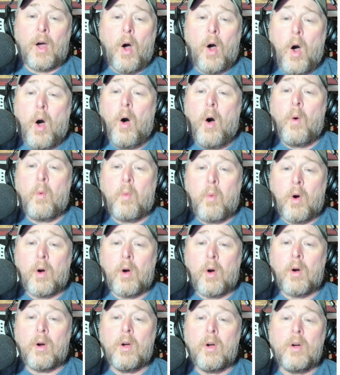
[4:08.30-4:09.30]

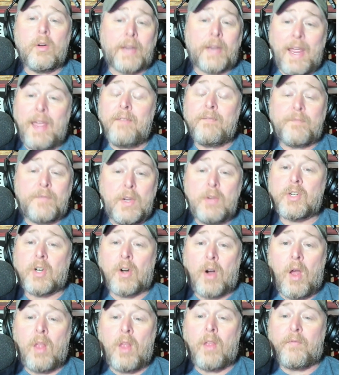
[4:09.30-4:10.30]
all-world and
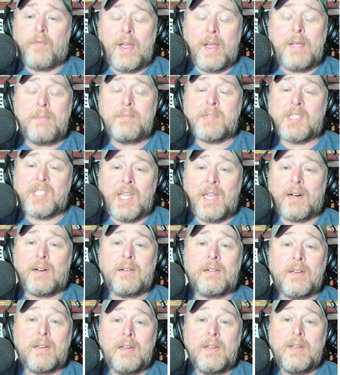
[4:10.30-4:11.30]
future Hall of Fame
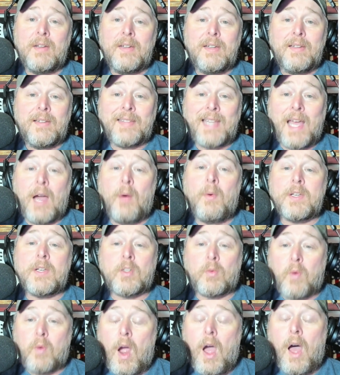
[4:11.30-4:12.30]
center, that
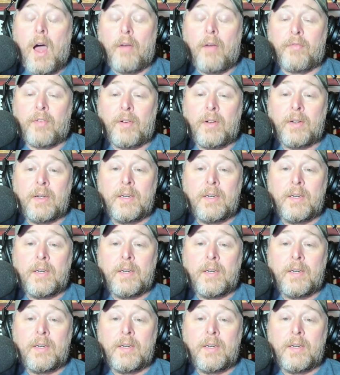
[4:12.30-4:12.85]
was rough.